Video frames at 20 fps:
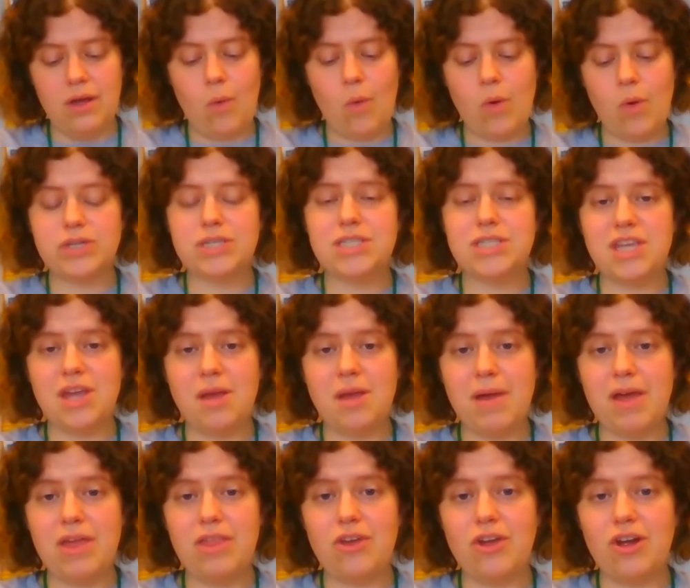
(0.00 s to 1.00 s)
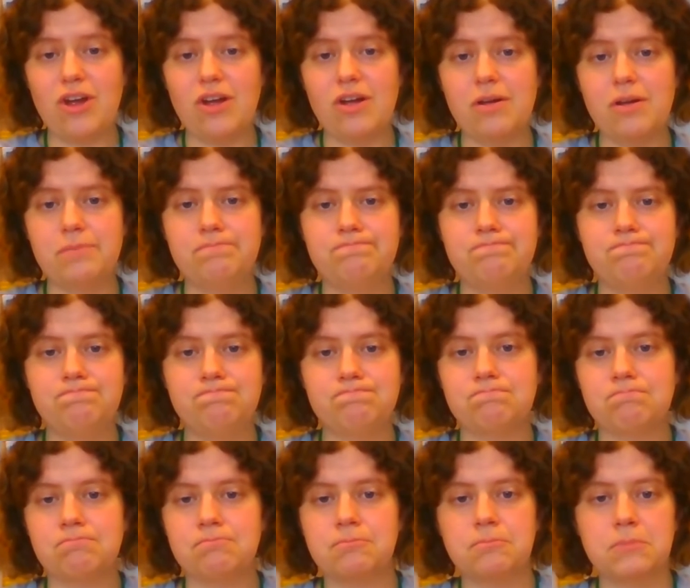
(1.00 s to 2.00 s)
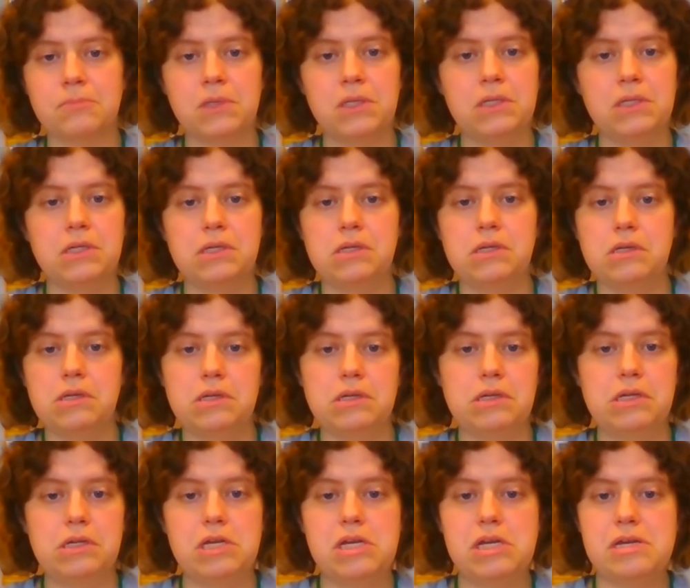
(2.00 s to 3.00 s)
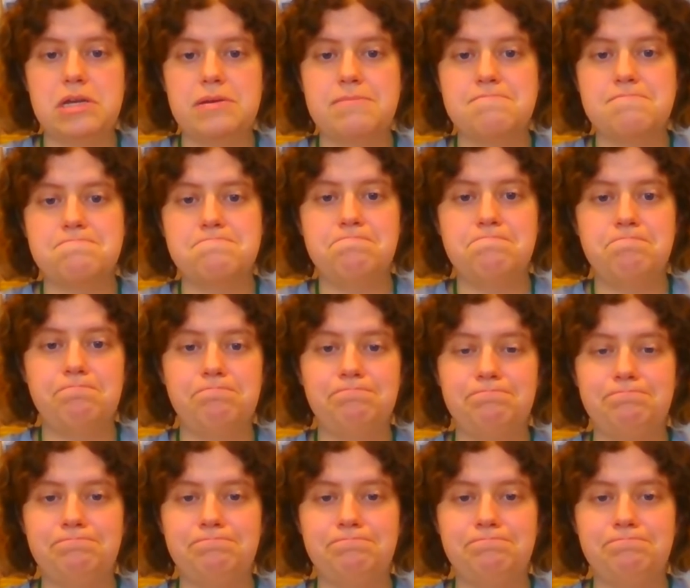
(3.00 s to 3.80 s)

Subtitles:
or some other, or